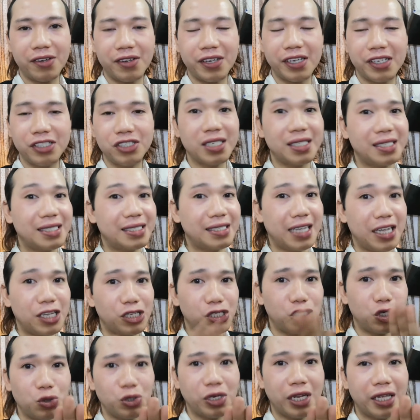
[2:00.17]
Okay, just
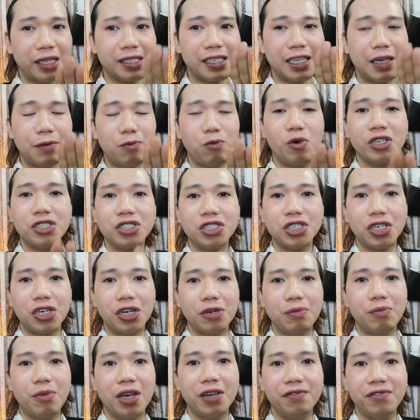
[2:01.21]
stay tuned and keep
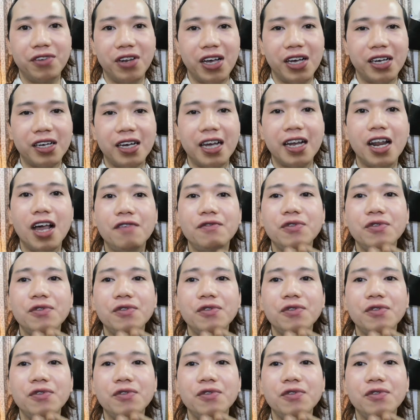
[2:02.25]
watching on my vlog. I